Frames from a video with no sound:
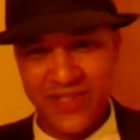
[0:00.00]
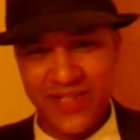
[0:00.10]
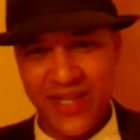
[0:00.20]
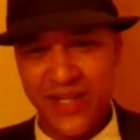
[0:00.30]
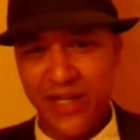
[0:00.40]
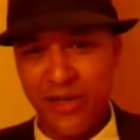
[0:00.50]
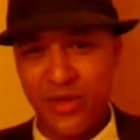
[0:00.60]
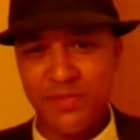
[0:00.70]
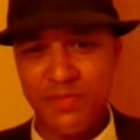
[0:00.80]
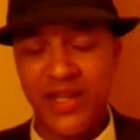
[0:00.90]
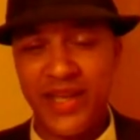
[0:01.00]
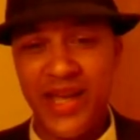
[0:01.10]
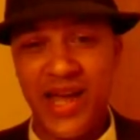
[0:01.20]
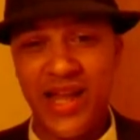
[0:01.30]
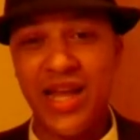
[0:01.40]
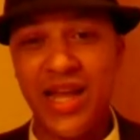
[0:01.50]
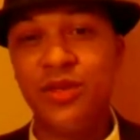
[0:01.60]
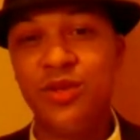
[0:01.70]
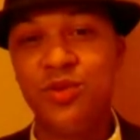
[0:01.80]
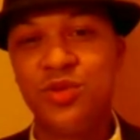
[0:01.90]
skin under its belly, allowing
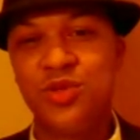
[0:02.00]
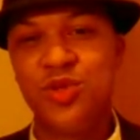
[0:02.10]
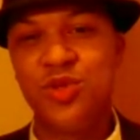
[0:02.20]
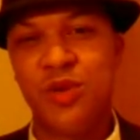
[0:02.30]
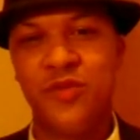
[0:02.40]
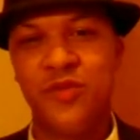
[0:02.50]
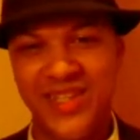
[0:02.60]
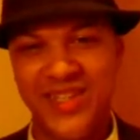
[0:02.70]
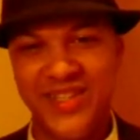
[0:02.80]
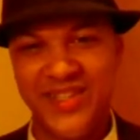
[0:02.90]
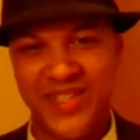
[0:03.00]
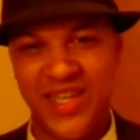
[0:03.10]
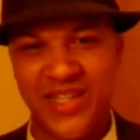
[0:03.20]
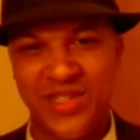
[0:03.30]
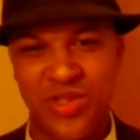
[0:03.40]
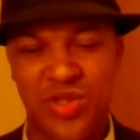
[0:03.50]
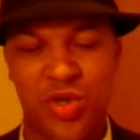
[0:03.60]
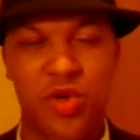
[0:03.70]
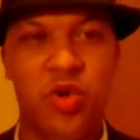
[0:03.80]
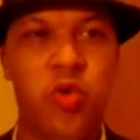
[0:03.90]
you to perfectly see its
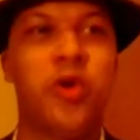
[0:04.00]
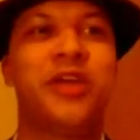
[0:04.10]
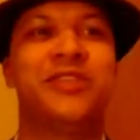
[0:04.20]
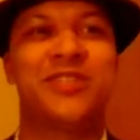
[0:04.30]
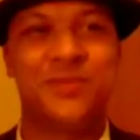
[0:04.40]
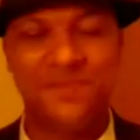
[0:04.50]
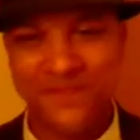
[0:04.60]
internal organs.